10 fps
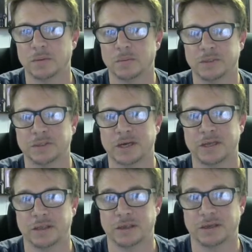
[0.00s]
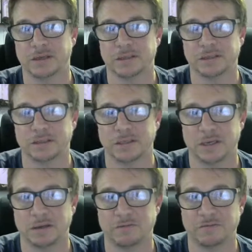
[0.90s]
which I think is
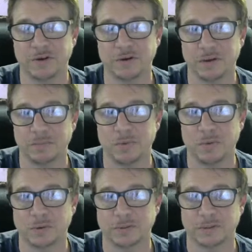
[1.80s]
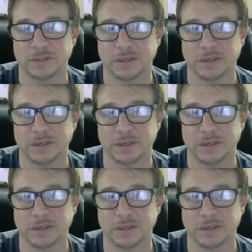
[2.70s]
a very important